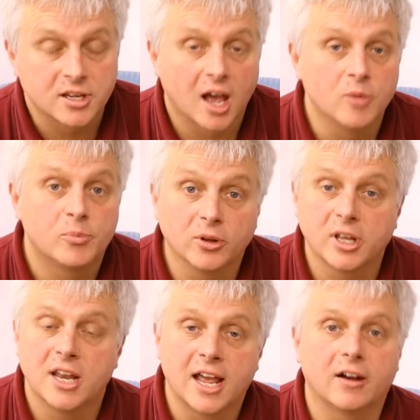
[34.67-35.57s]
So,
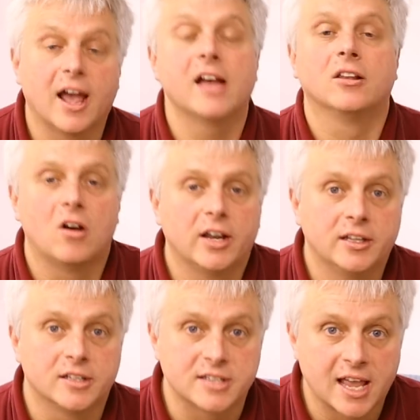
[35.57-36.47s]
Bullion Now, our line
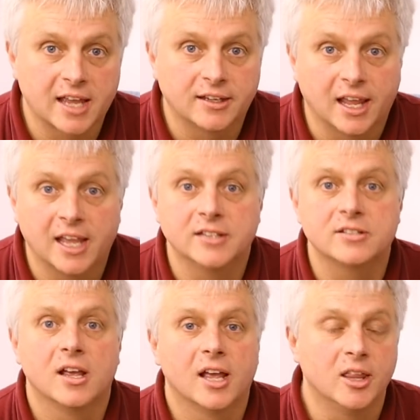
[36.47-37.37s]
in the sand
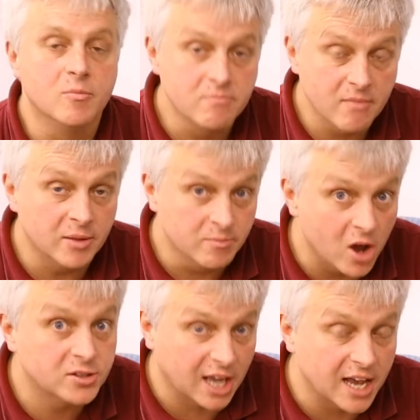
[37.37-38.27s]
is, in
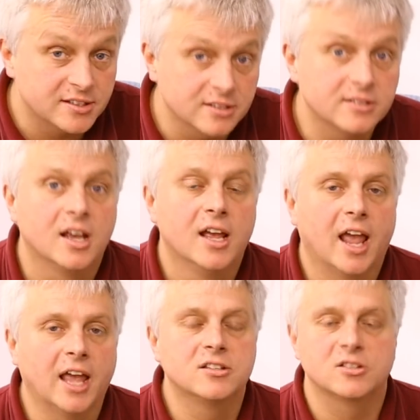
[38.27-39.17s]
most cases,
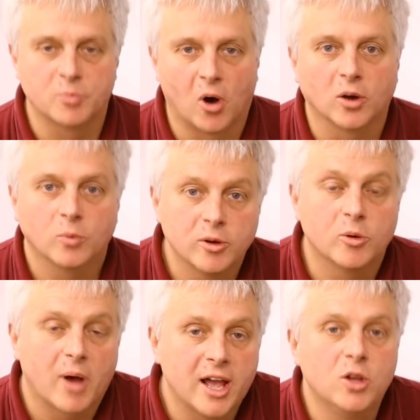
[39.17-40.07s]
is spot. We
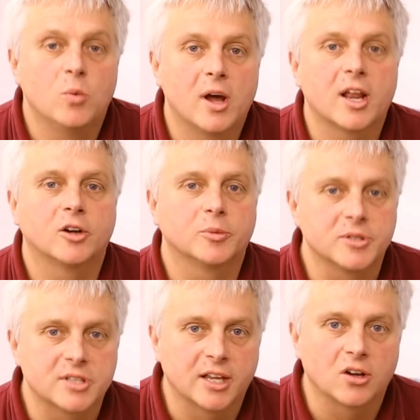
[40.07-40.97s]
will pay you
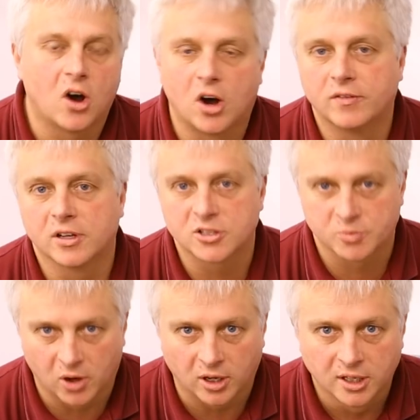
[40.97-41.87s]
100% of
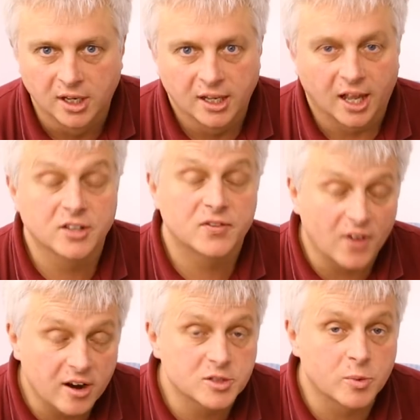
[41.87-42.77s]
spot. And as
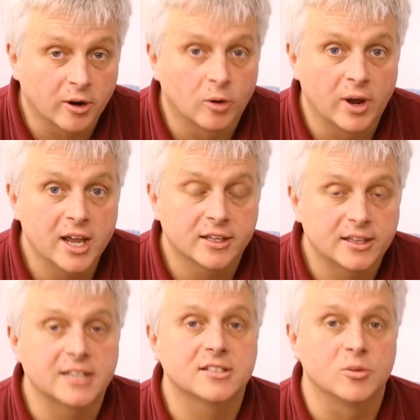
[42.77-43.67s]
far as we're aware,
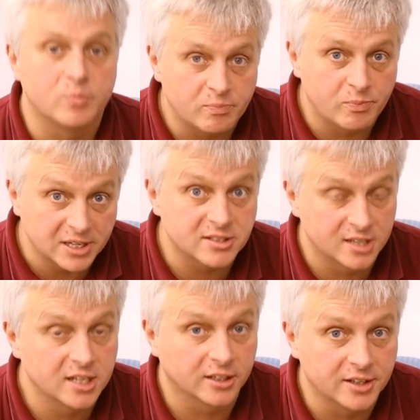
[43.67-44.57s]
that's the best
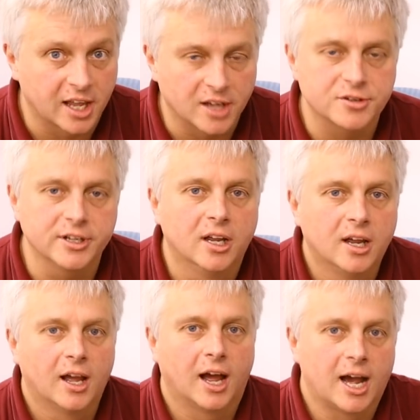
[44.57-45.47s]
deal in the country,
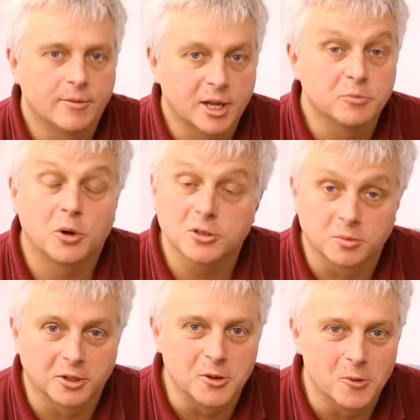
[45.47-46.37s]
and
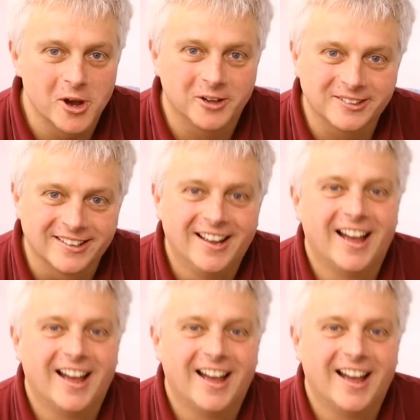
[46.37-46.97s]
possibly the world.